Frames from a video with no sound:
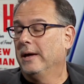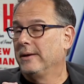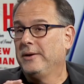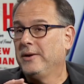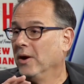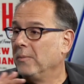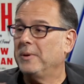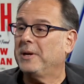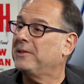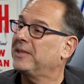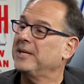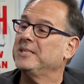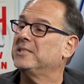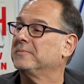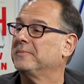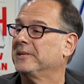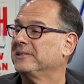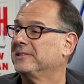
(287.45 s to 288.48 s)
Nobody
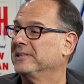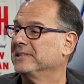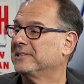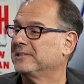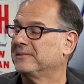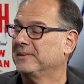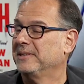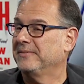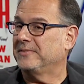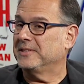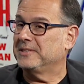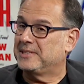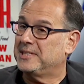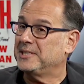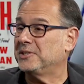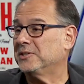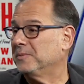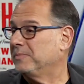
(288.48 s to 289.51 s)
thinks about this. If the
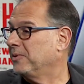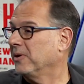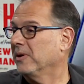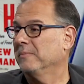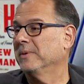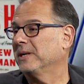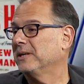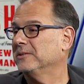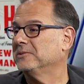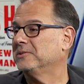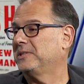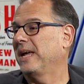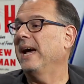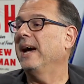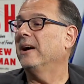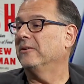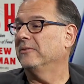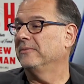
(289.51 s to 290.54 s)
dish department goes
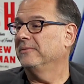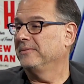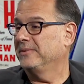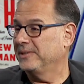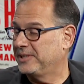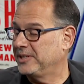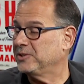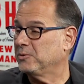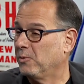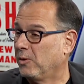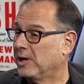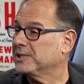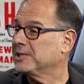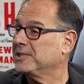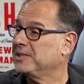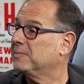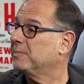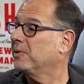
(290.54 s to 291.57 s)
down, the
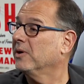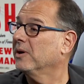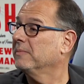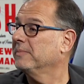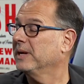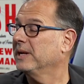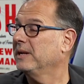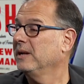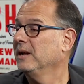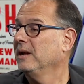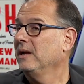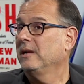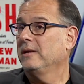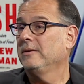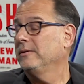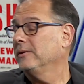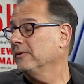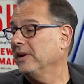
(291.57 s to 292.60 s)
dishwashing department,
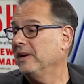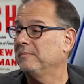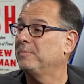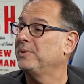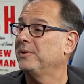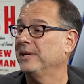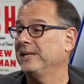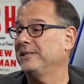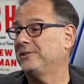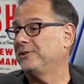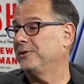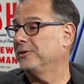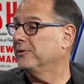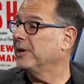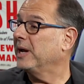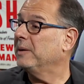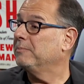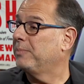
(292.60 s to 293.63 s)
you don't have plates, you
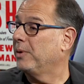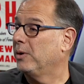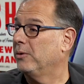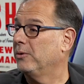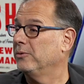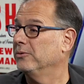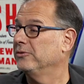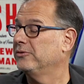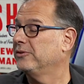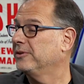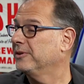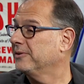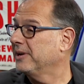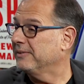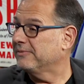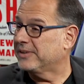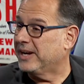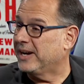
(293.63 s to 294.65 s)
don't have bowls, you
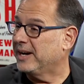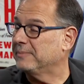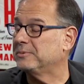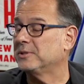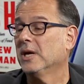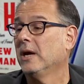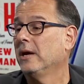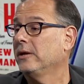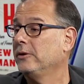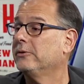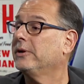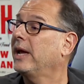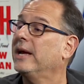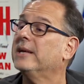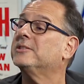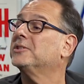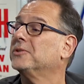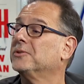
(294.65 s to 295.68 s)
don't have cups, you
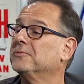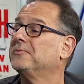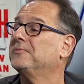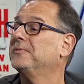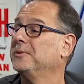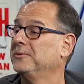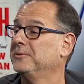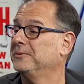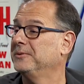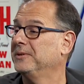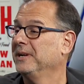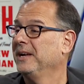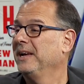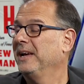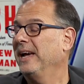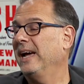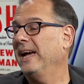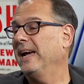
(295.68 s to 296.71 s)
can't serve food.
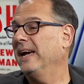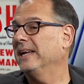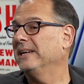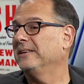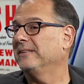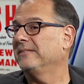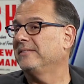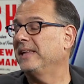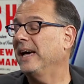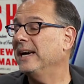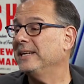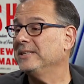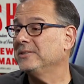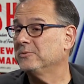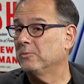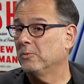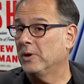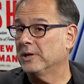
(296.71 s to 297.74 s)
And that
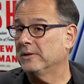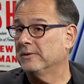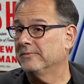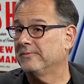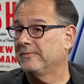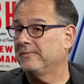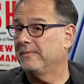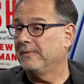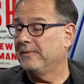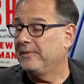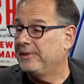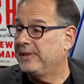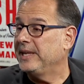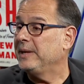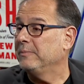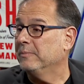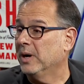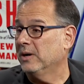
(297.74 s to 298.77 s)
is one of
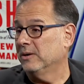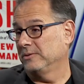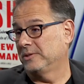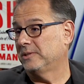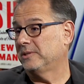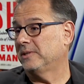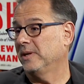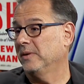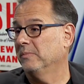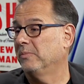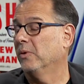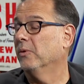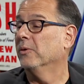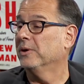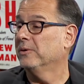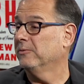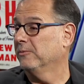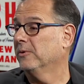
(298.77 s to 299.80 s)
the most
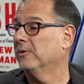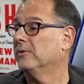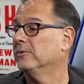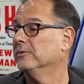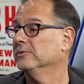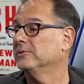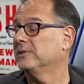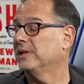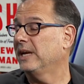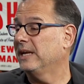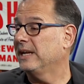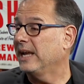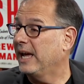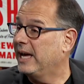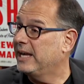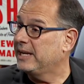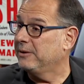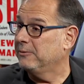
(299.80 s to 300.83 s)
important roles in
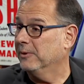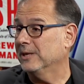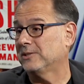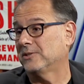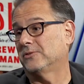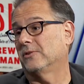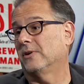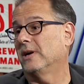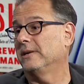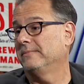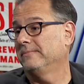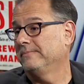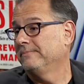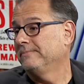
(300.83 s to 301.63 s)
any restaurant.